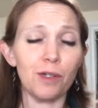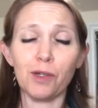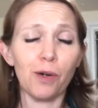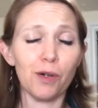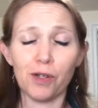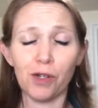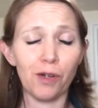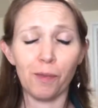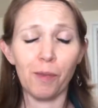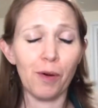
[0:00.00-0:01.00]

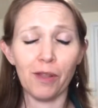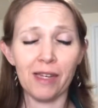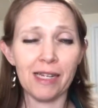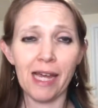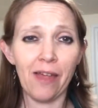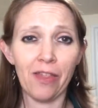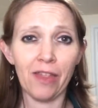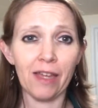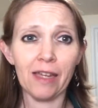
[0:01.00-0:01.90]
torture more than death.